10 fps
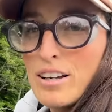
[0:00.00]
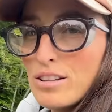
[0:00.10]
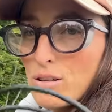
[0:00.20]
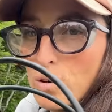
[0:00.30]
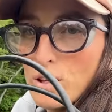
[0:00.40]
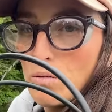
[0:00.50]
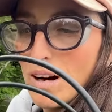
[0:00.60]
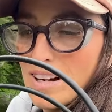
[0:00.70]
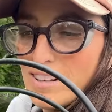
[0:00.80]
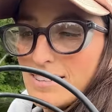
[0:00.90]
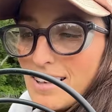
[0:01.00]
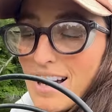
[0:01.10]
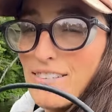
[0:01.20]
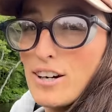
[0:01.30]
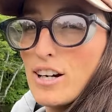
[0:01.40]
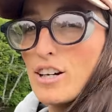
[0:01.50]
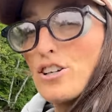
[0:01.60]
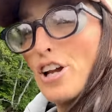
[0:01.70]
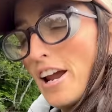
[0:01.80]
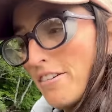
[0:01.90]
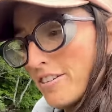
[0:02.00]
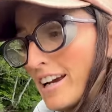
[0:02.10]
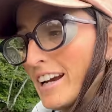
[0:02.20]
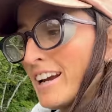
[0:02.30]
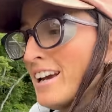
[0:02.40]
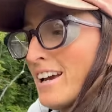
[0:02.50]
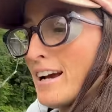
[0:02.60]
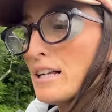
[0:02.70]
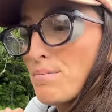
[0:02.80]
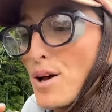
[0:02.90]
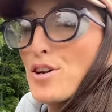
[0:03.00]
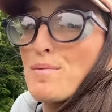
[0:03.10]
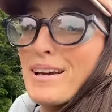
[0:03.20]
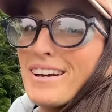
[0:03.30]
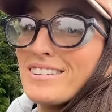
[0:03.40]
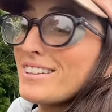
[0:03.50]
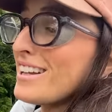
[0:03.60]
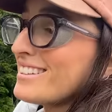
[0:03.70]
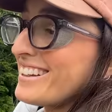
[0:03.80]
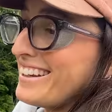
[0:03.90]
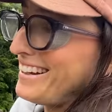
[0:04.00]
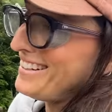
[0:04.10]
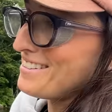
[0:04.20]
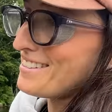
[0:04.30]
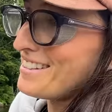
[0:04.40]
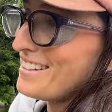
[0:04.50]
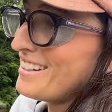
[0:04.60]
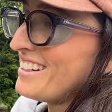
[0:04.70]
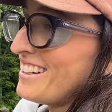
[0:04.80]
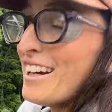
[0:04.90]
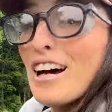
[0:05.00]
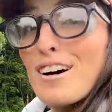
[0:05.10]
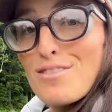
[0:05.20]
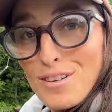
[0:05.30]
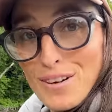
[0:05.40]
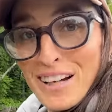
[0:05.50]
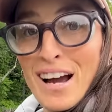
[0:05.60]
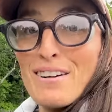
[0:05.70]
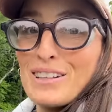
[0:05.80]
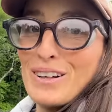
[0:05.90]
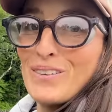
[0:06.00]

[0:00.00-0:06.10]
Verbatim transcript: solar wires ever chafing, especially because this is a floating house on